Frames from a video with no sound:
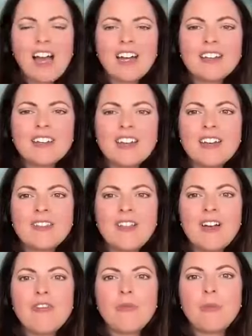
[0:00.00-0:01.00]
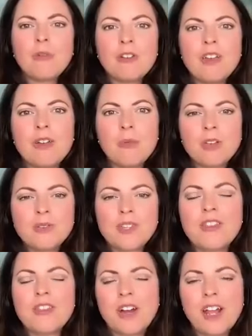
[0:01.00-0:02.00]
I, I love Maria what you
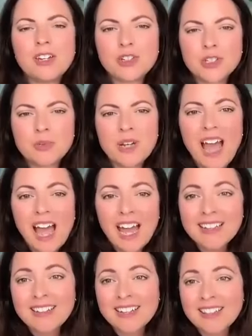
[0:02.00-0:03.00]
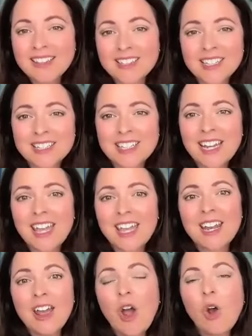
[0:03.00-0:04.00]
said there, and I just want to highlight this a
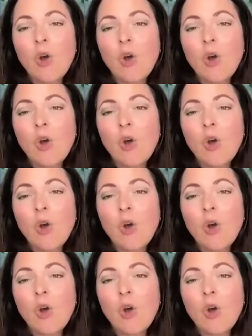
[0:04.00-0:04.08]
second